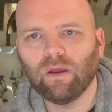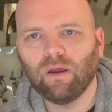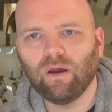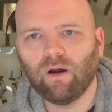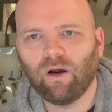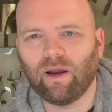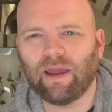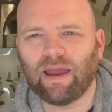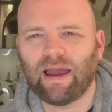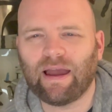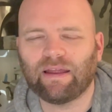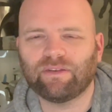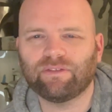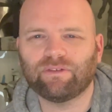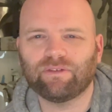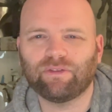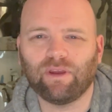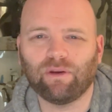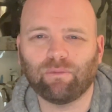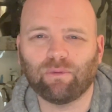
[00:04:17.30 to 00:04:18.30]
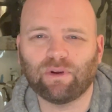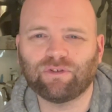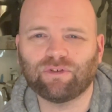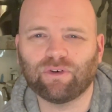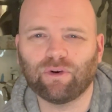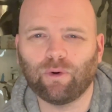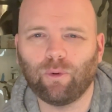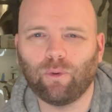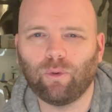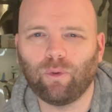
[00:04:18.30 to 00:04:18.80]
I had the
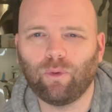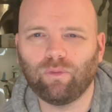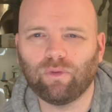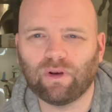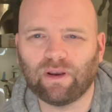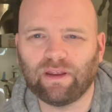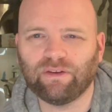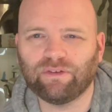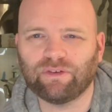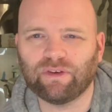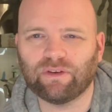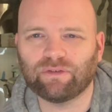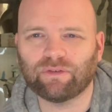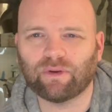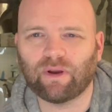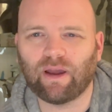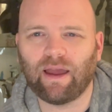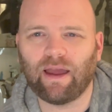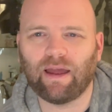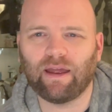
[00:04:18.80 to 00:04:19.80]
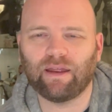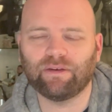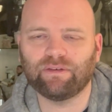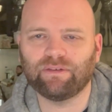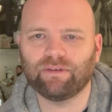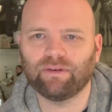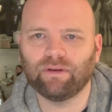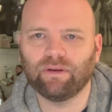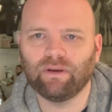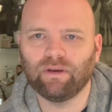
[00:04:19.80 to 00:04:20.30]
original releases, so I had
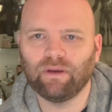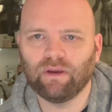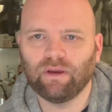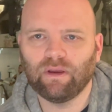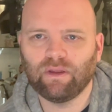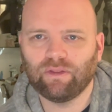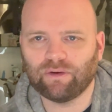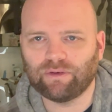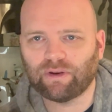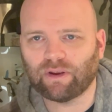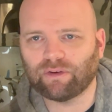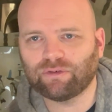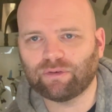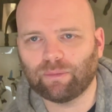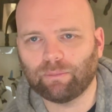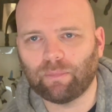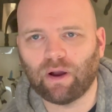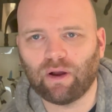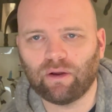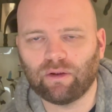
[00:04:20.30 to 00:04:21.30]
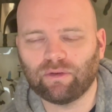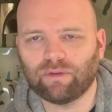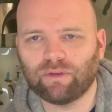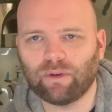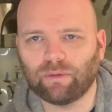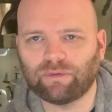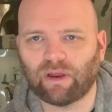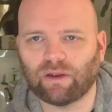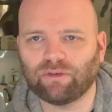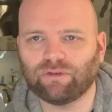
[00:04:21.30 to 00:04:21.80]
the Dungeon
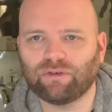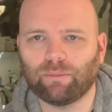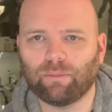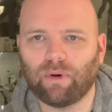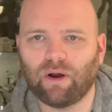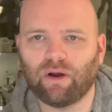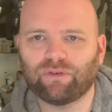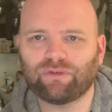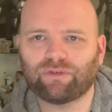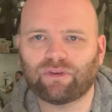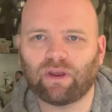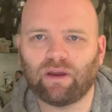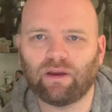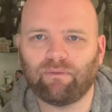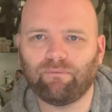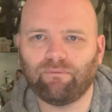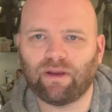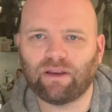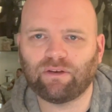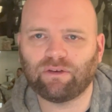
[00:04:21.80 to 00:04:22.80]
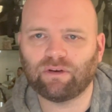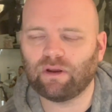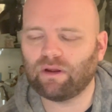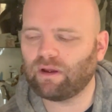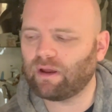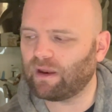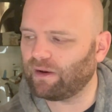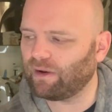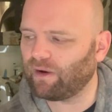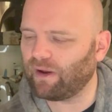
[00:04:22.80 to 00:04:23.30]
Master and Avenger,
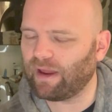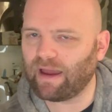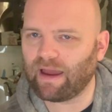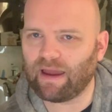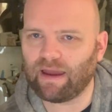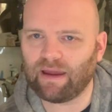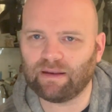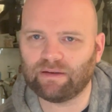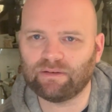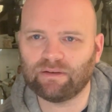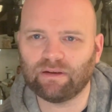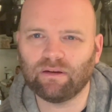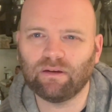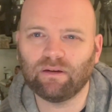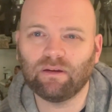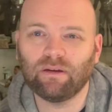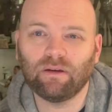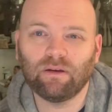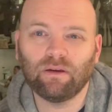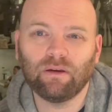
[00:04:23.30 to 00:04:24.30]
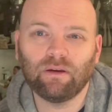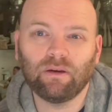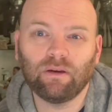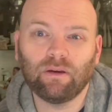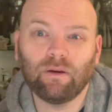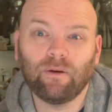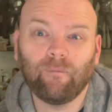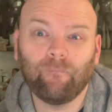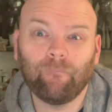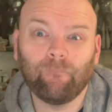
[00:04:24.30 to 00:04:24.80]
and I had
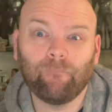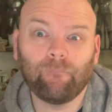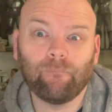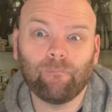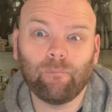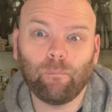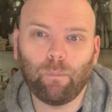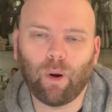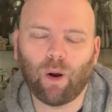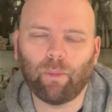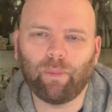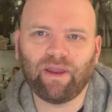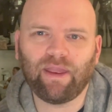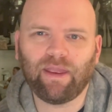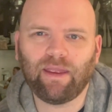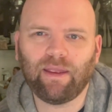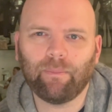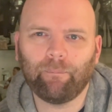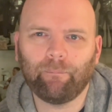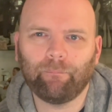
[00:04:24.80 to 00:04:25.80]
Bobby